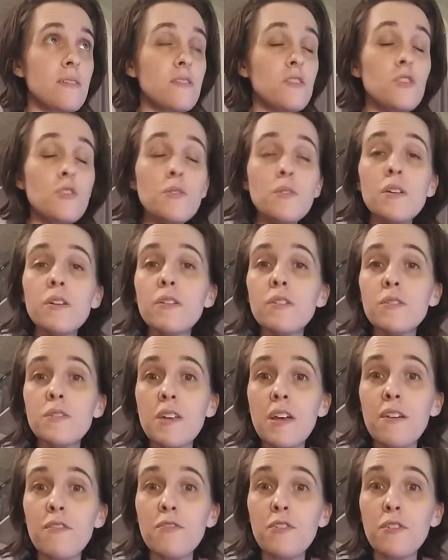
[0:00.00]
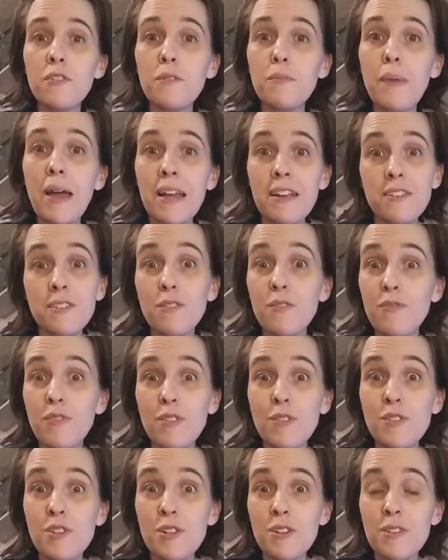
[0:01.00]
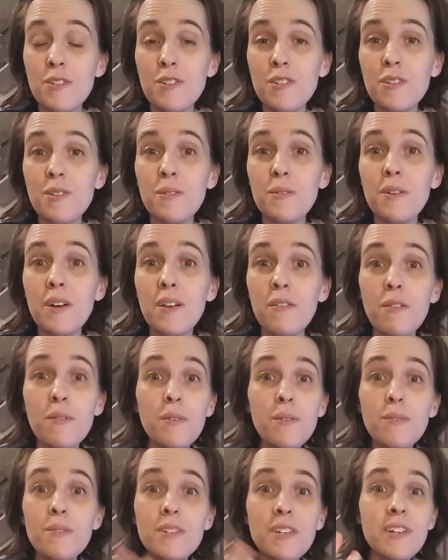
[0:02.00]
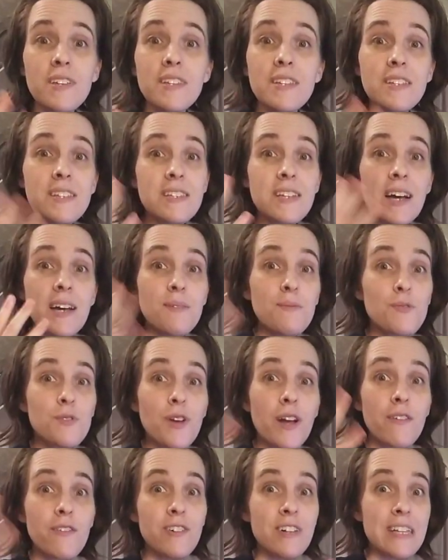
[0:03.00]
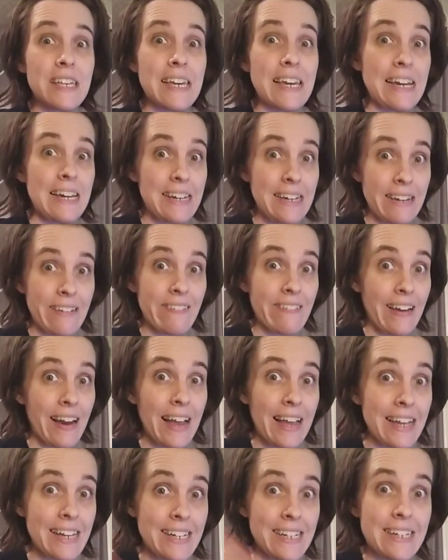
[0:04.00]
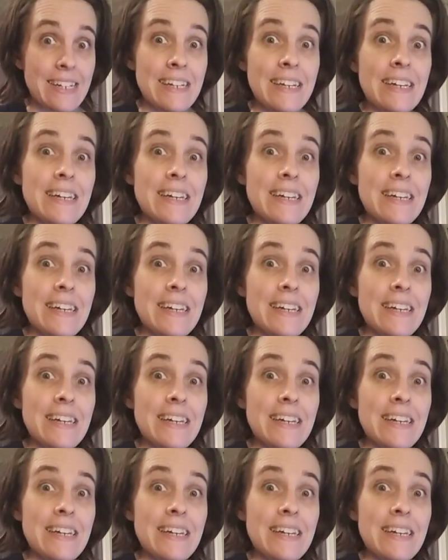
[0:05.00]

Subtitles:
2 years after Back to the Future, so everyone was on this time travel kick, right?